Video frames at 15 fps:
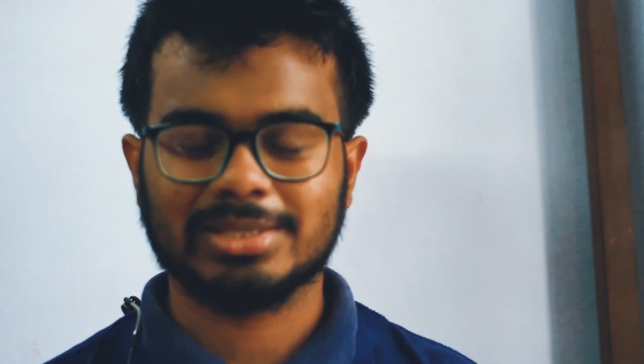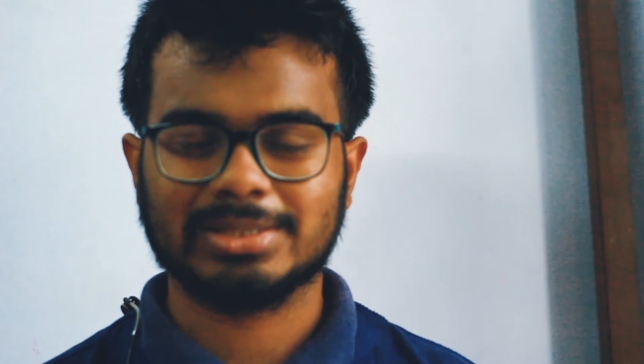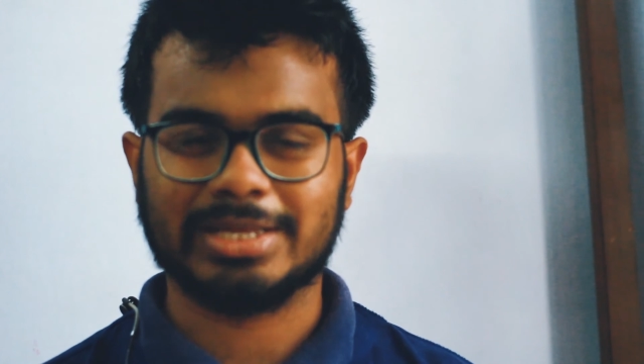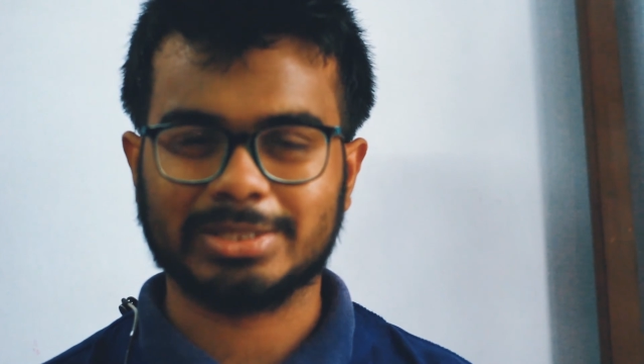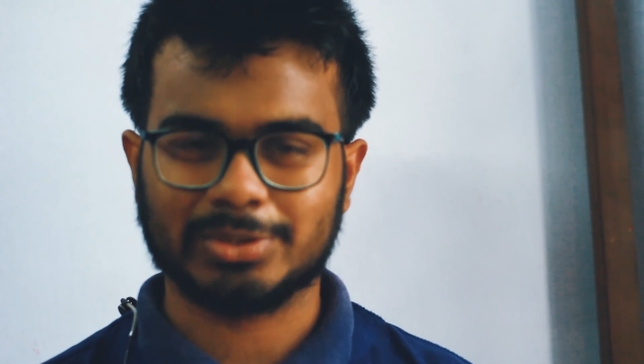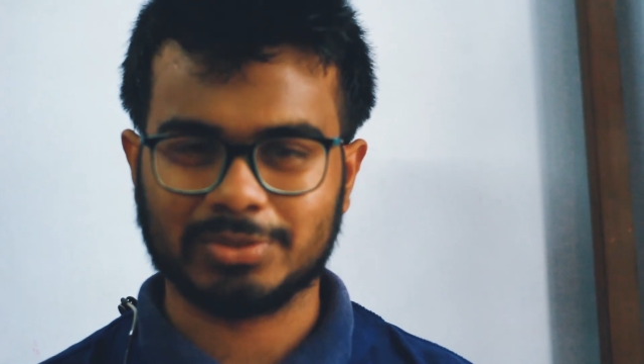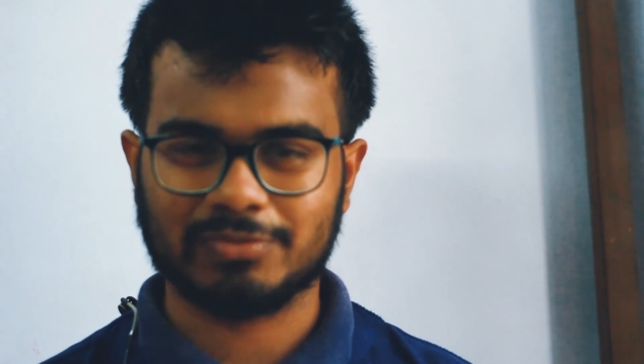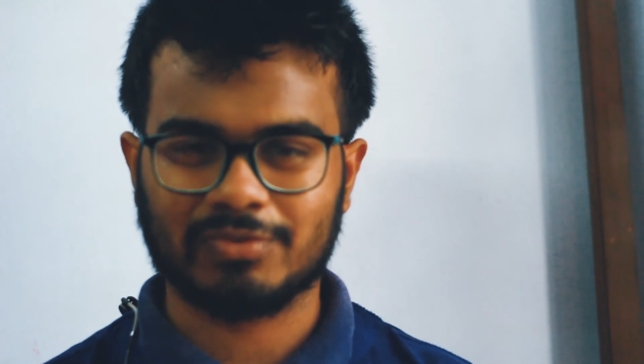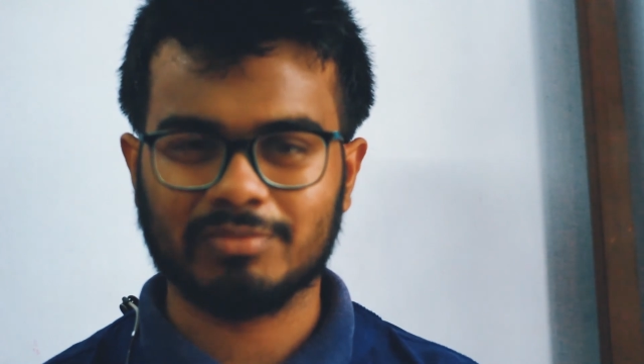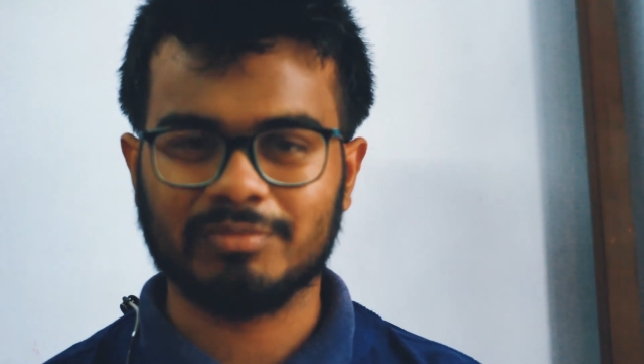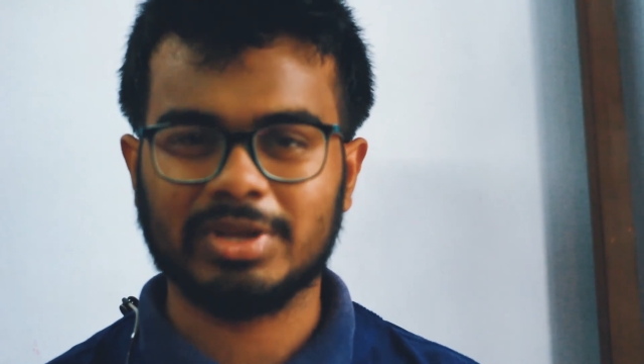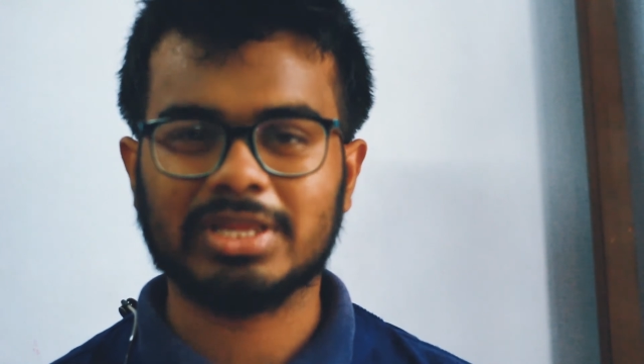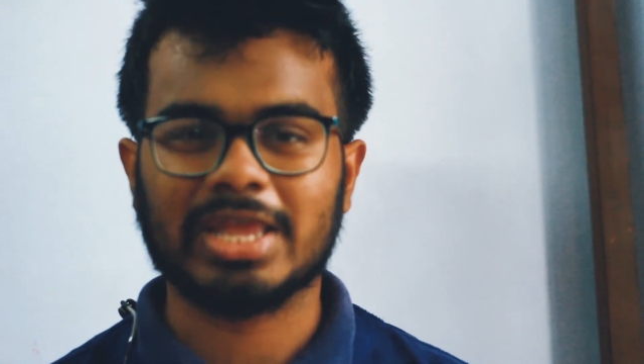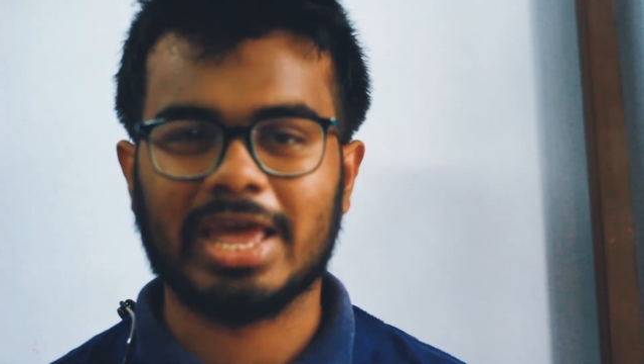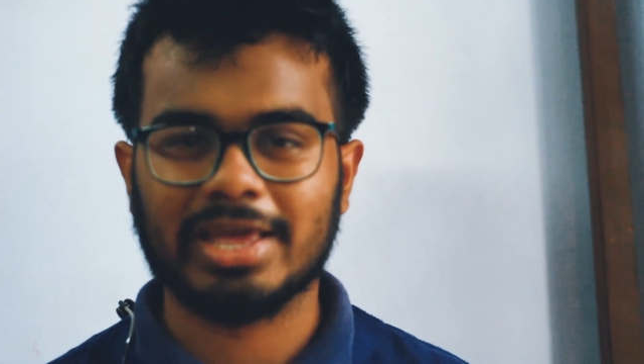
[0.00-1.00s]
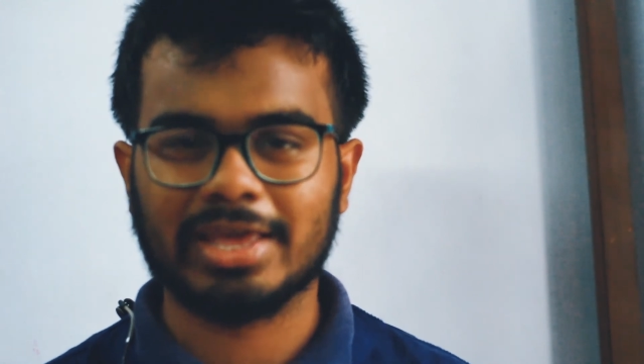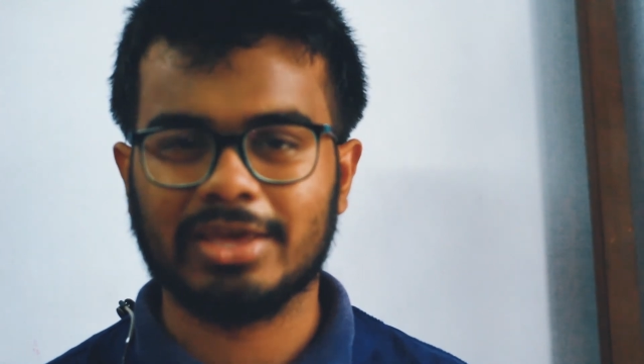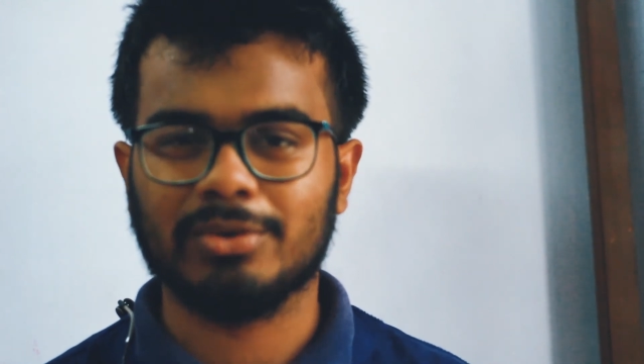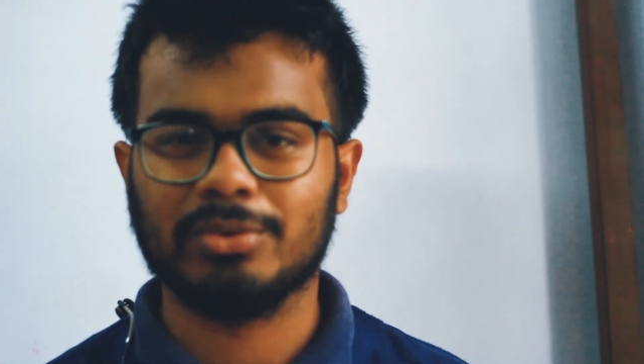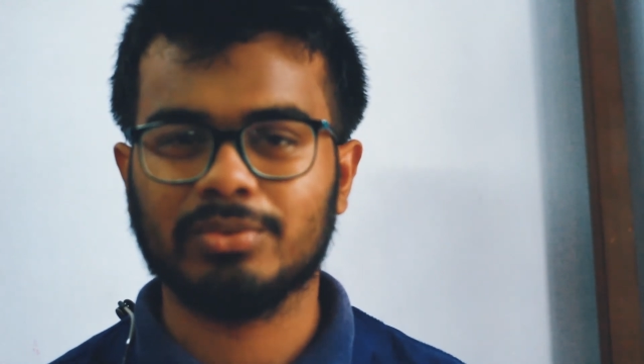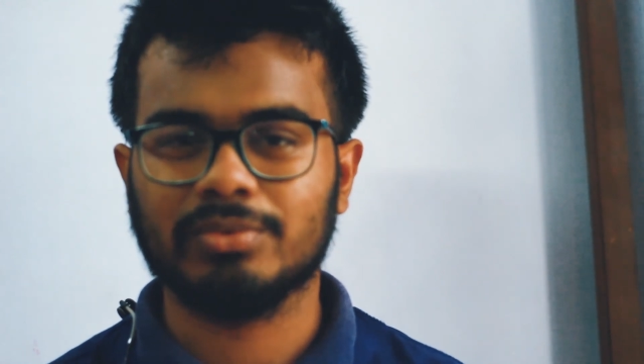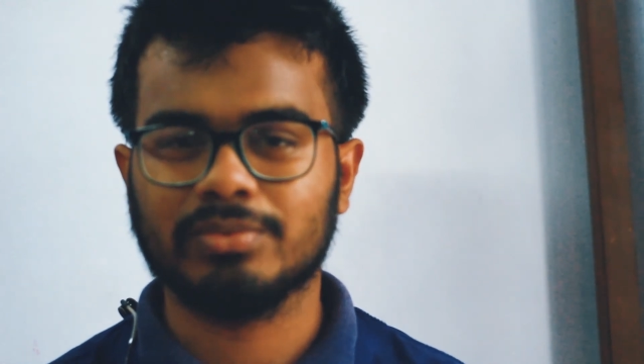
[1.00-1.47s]
That's all from me. Thank
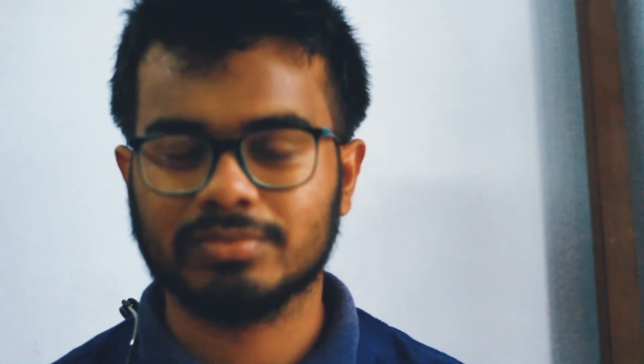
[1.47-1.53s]
you.